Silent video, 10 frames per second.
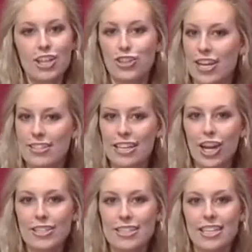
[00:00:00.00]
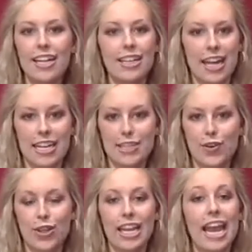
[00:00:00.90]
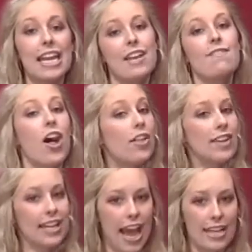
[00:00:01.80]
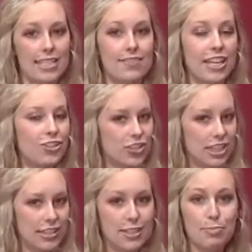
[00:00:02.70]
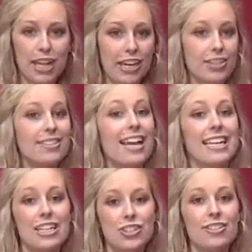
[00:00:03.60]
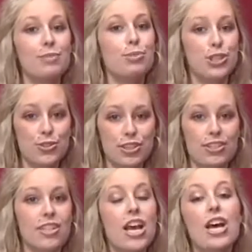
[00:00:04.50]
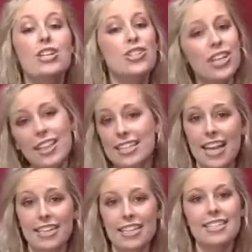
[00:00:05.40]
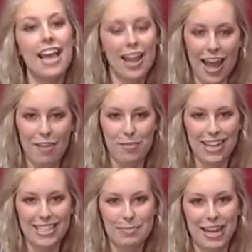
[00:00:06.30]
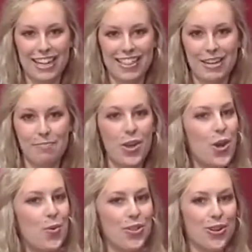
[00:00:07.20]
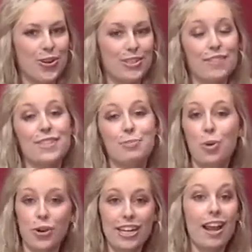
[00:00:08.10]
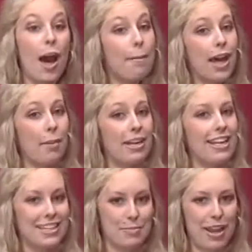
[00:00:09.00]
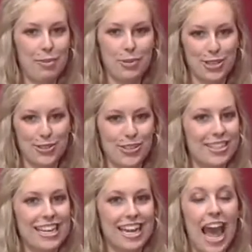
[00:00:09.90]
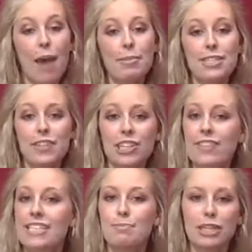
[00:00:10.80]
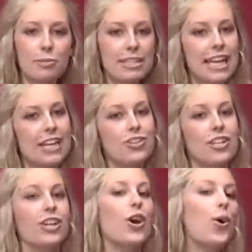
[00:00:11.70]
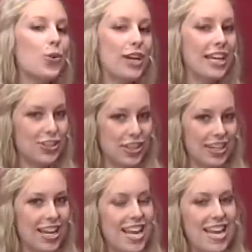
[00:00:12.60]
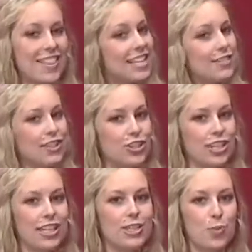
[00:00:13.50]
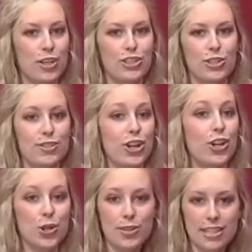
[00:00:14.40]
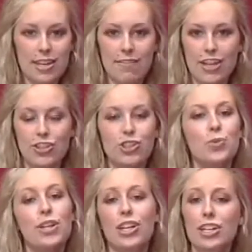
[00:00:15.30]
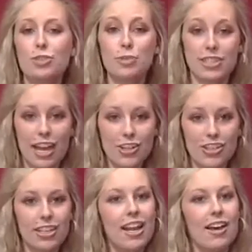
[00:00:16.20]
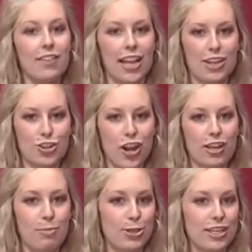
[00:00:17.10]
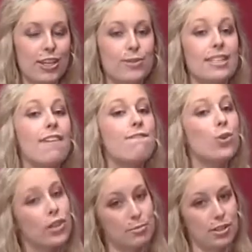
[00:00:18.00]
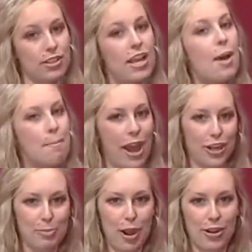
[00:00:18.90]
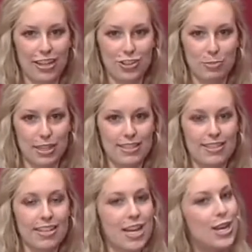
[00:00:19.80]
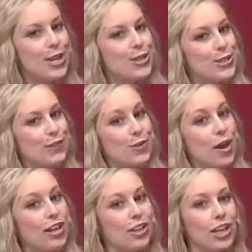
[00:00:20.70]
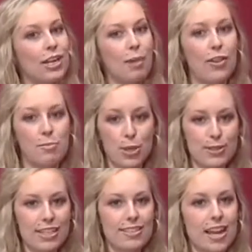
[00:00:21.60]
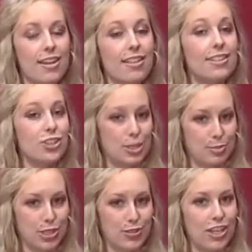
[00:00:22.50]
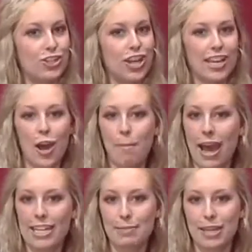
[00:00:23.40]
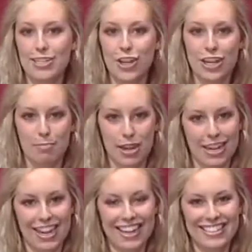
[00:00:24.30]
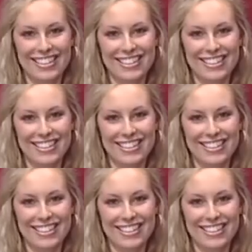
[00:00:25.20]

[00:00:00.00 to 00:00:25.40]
Jesse Garcia, Elias Foley, and an evolving cast of engineers, players, technicians, and producers took these ideas and have been expanding them, with goals of supporting upcoming independent producers in an atmosphere of experimentation and co-creation. These visionaries want to use their newest innovation to encourage production of electronic music using affordable, battery-powered instruments. So if you want to learn about the music style that is chiptune, check out Backspace starting Monday night.